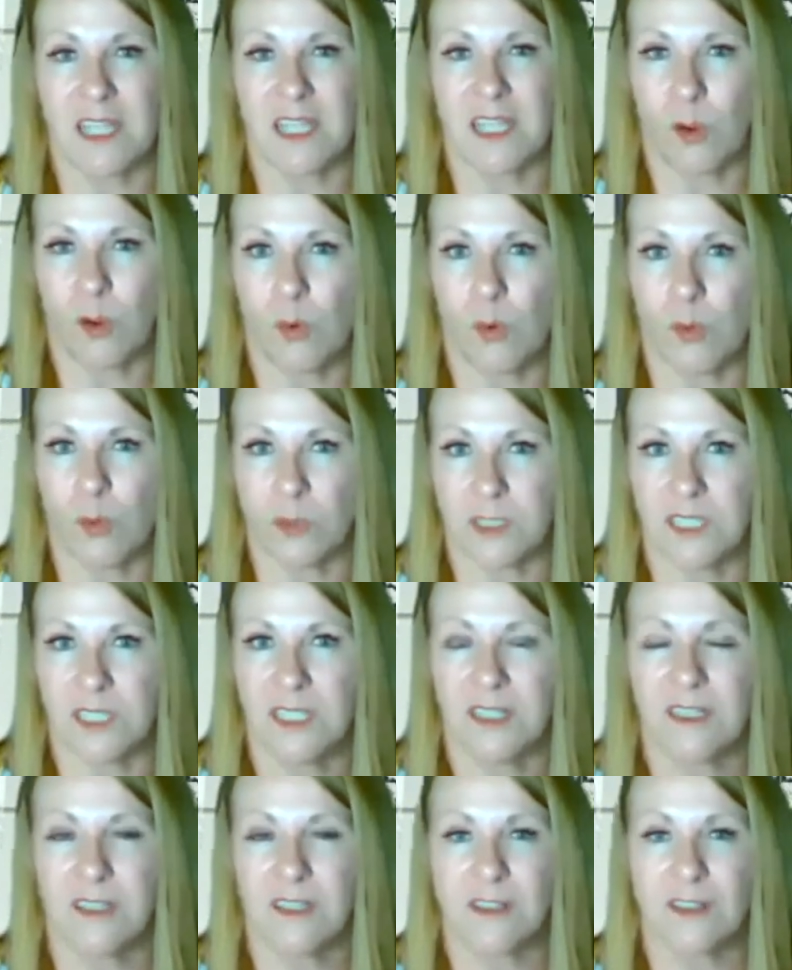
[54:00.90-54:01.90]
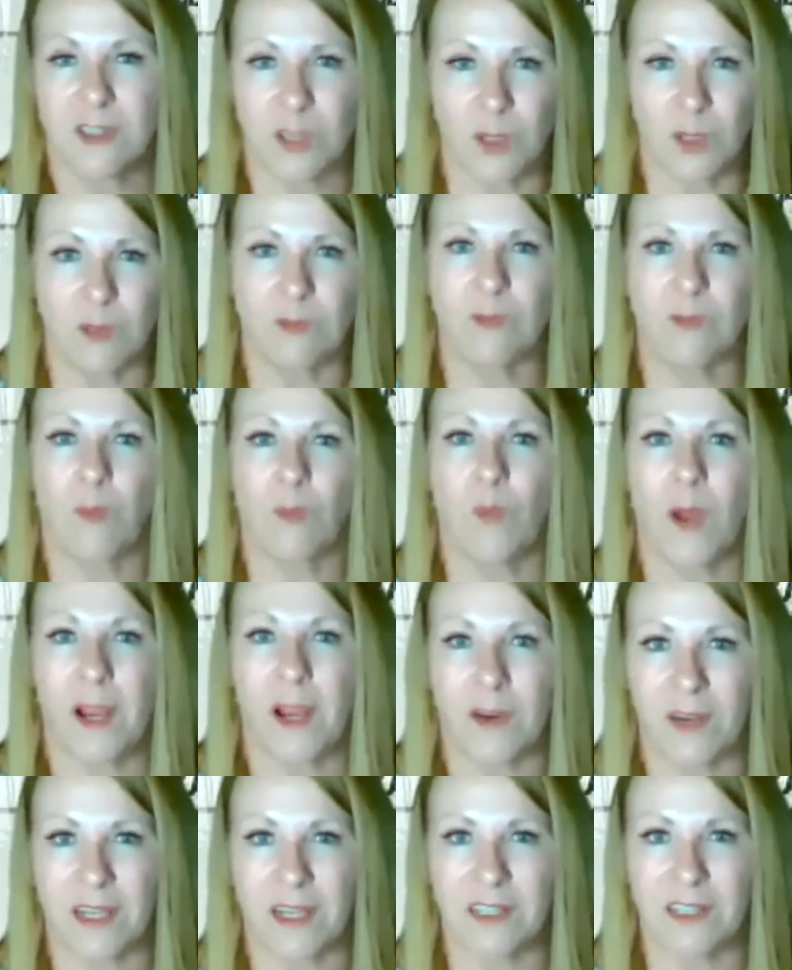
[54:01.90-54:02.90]
hold. So
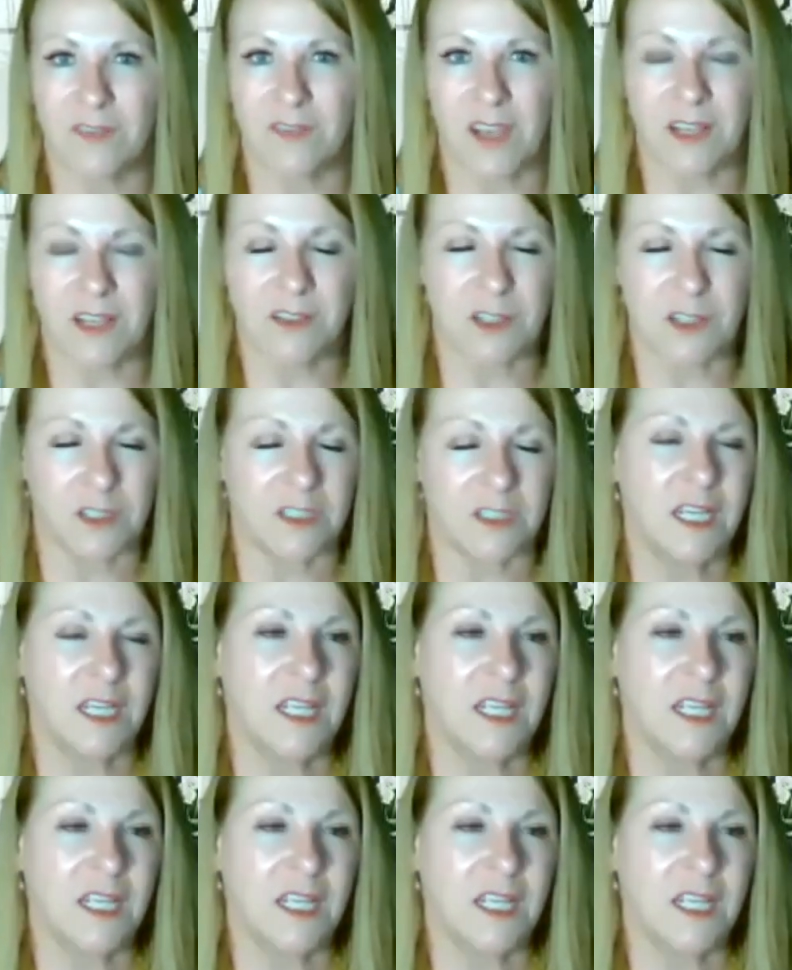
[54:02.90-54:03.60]
wiring is faster.